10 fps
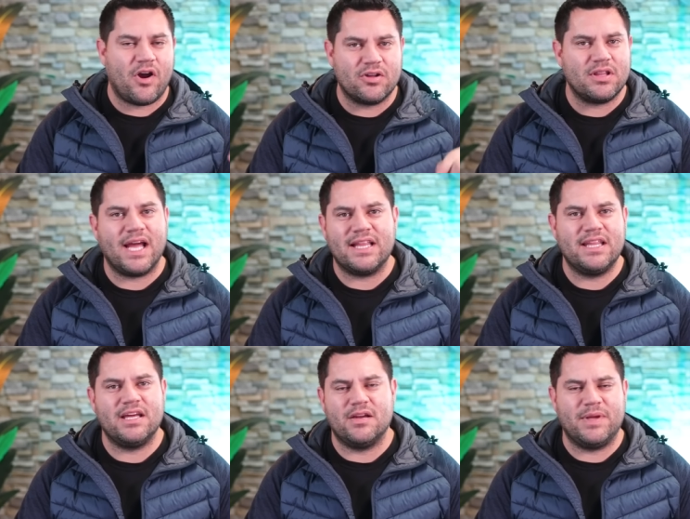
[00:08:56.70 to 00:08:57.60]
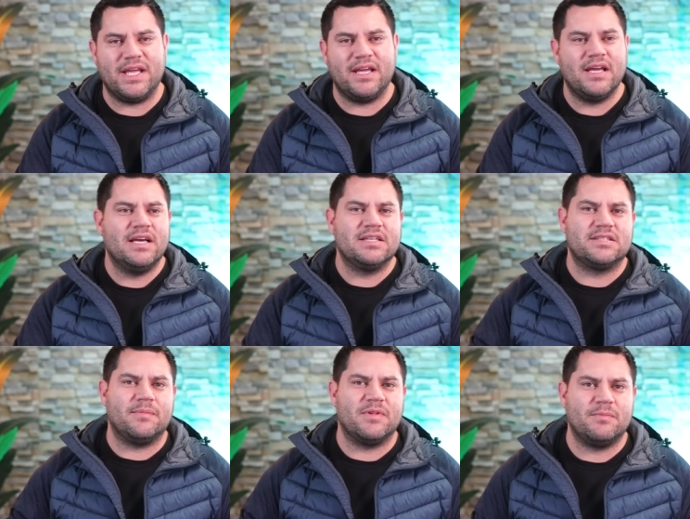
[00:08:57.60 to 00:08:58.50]
are likely going to be
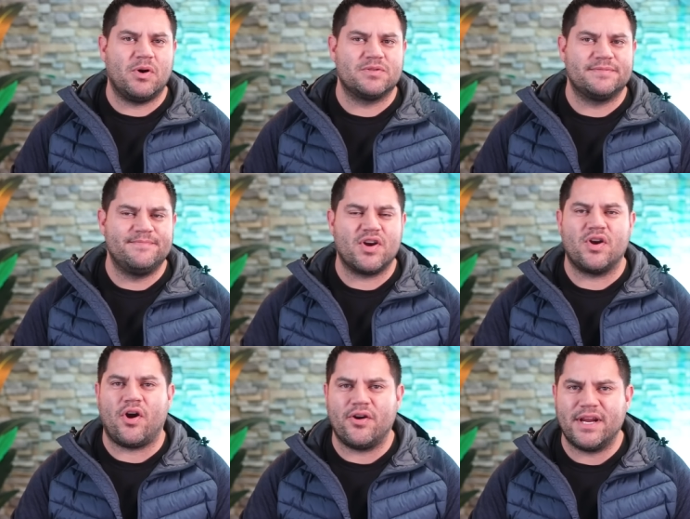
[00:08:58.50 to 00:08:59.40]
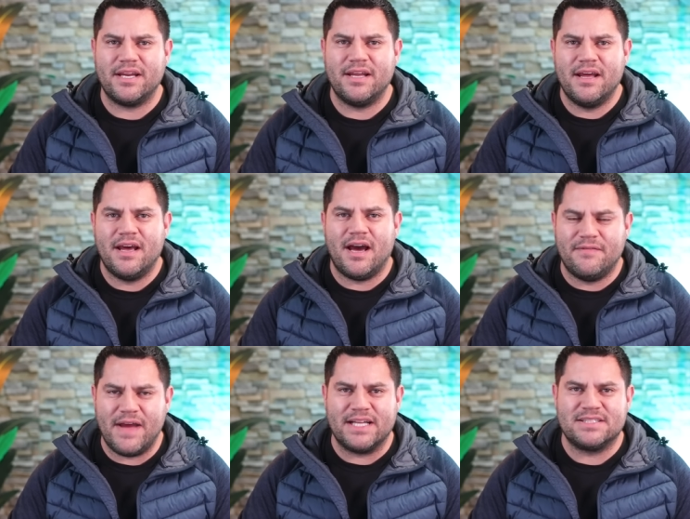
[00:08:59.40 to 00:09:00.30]
some of the most guarded
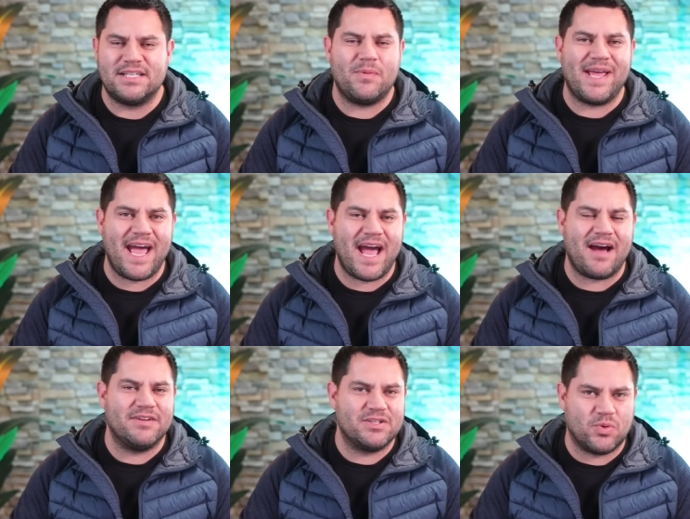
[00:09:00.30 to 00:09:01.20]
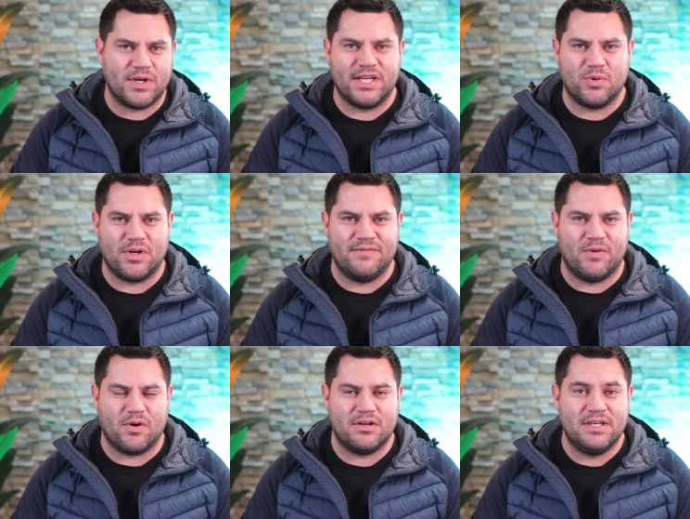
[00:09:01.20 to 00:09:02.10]
events that we have in
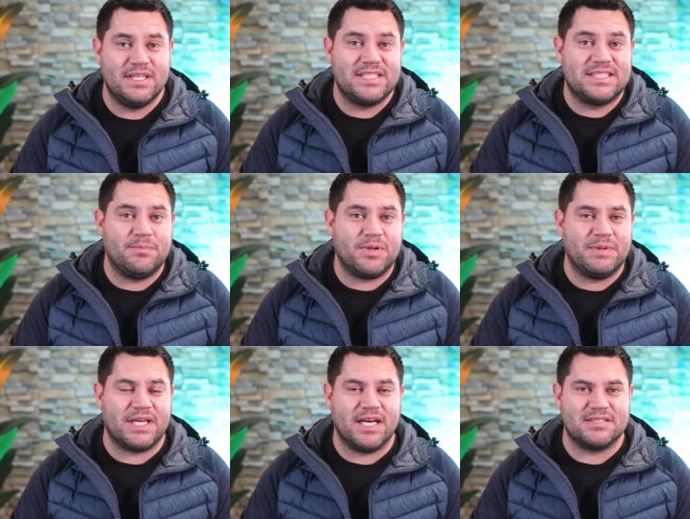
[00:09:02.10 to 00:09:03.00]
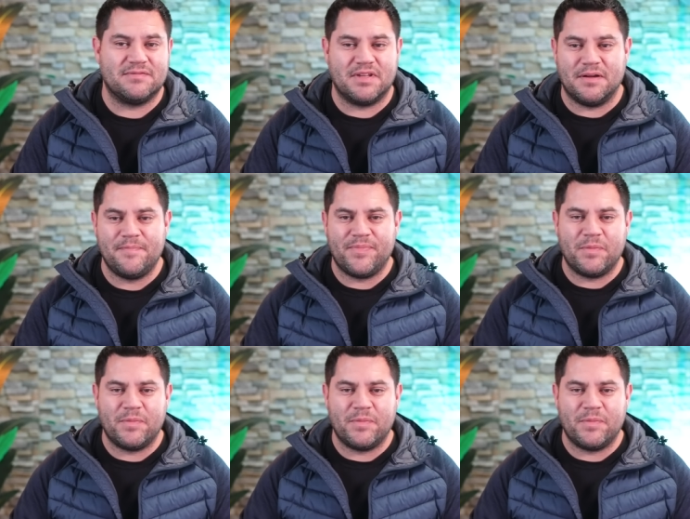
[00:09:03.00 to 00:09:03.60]
2024, simply because of the